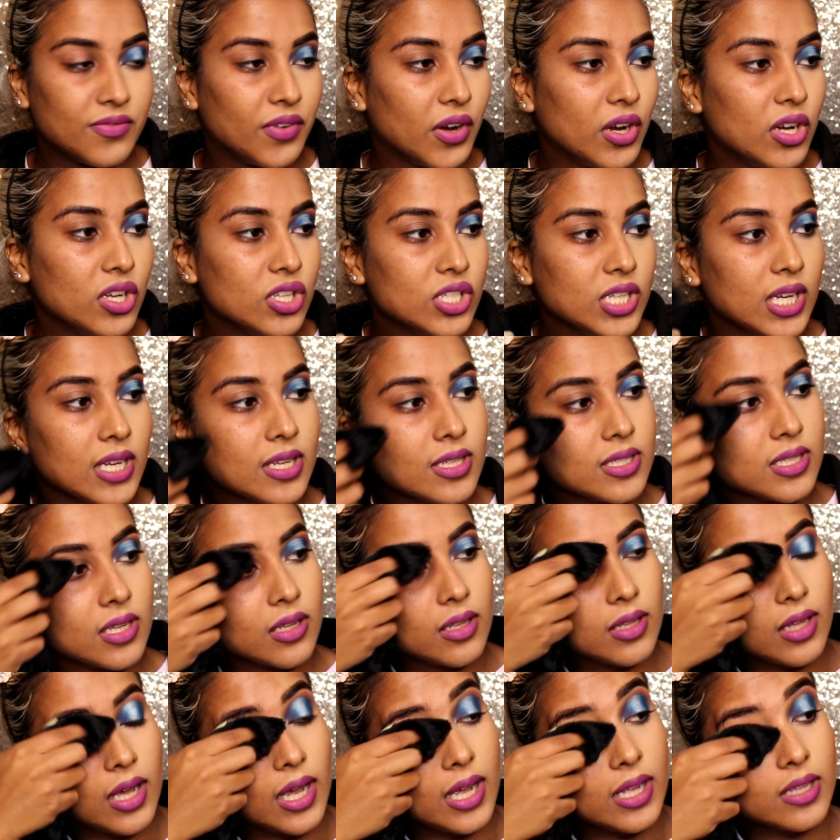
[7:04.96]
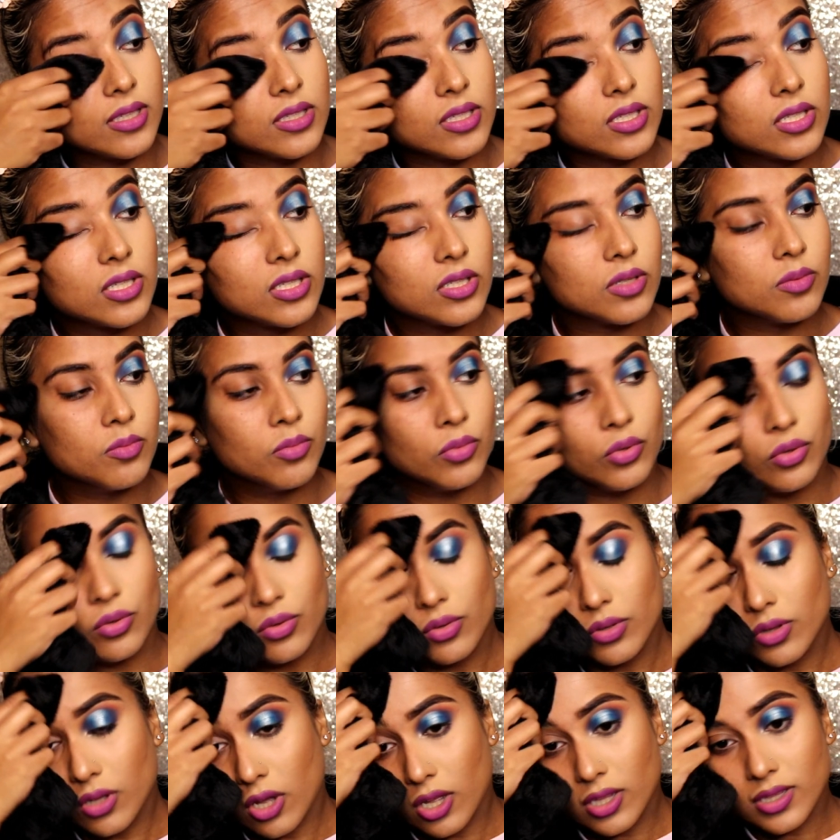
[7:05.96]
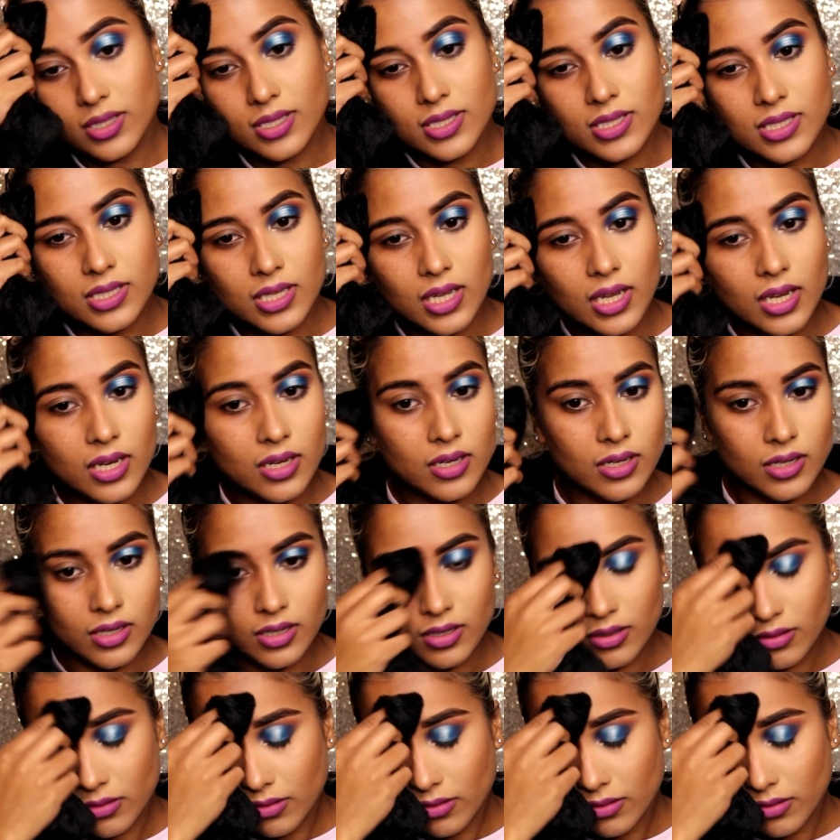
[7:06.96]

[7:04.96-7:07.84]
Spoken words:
very gentle and smooth on the skin,